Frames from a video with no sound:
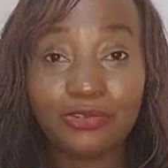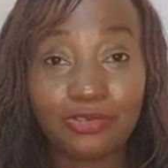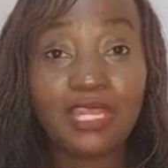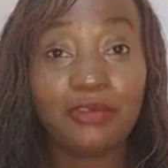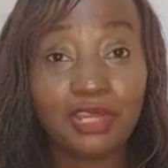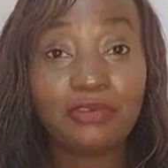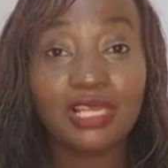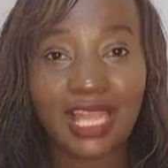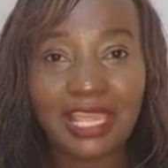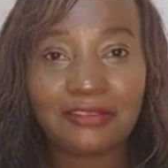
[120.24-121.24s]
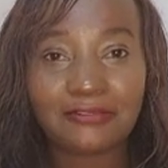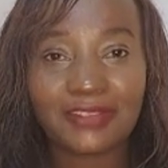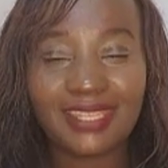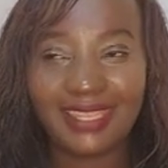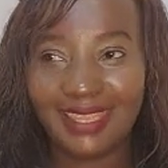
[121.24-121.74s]
the real life,
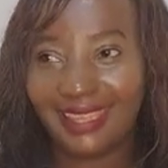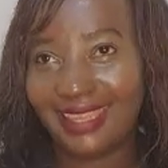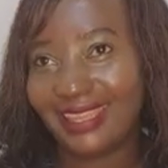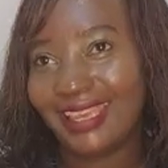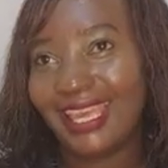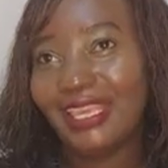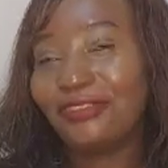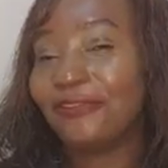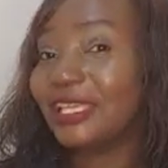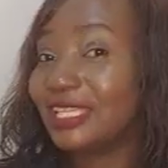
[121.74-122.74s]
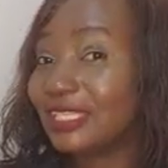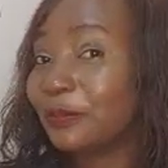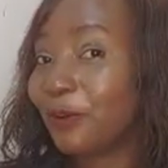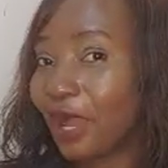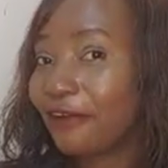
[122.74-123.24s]
you find these
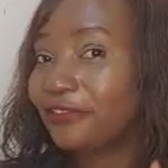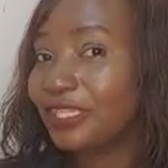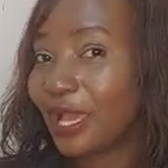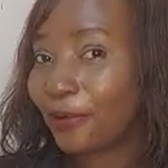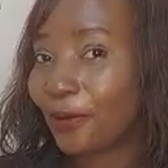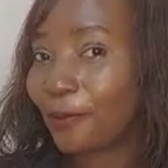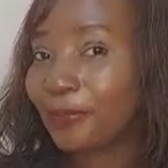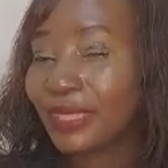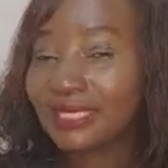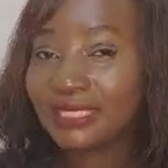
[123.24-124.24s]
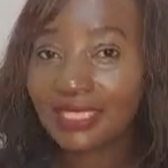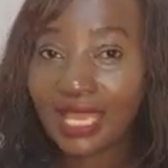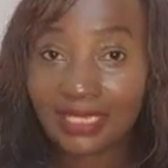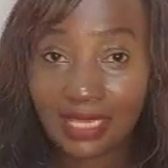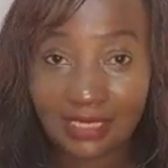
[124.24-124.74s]
people have double
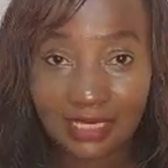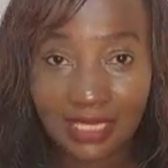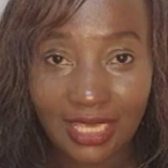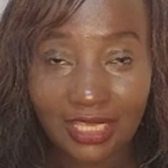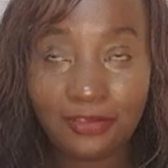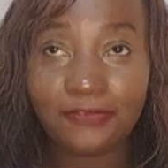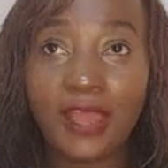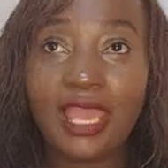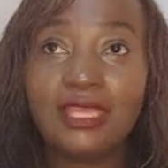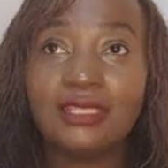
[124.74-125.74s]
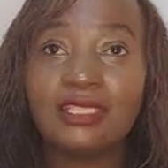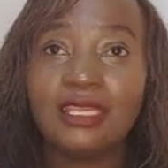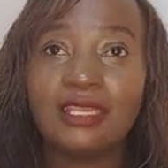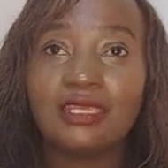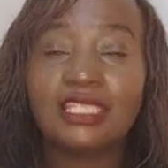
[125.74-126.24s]
standards. You find
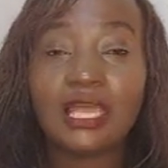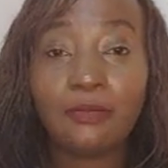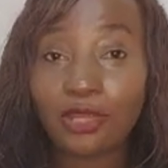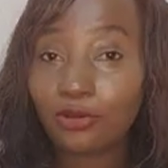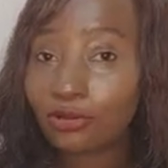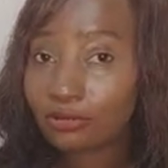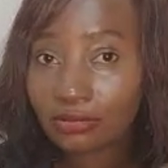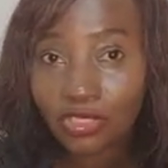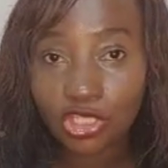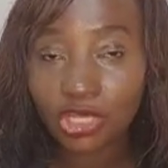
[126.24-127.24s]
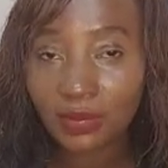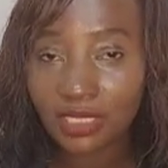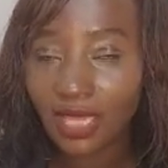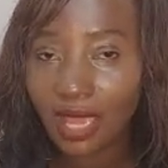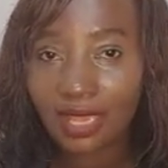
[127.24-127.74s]
someone on social
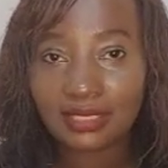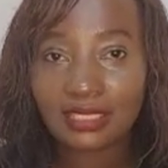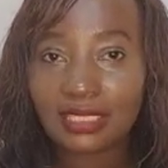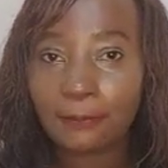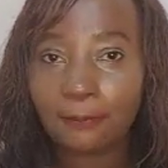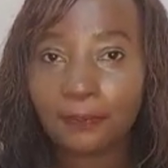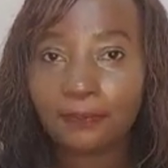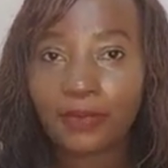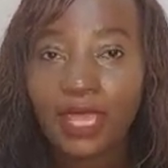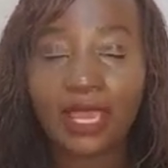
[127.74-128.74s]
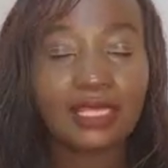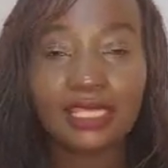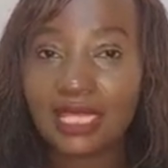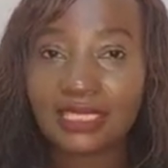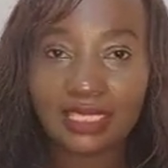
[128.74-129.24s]
media has a
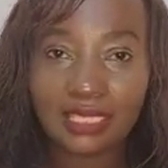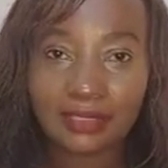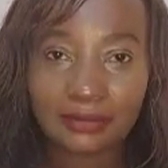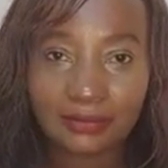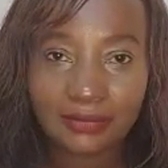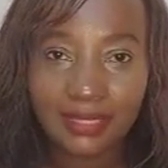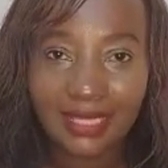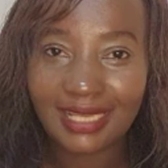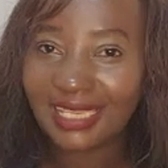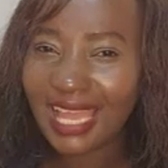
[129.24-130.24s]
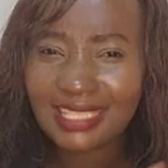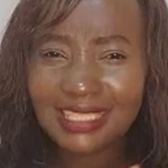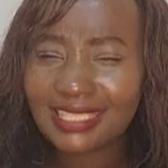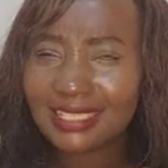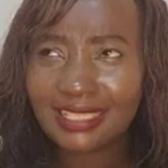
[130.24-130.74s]
clear skin,
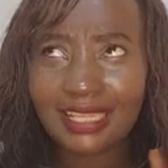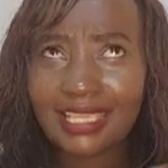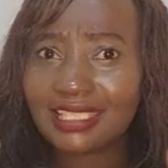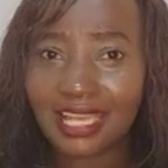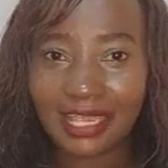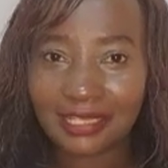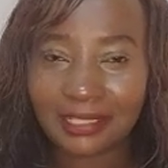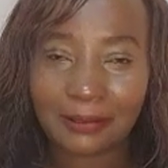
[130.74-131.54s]
glass-like,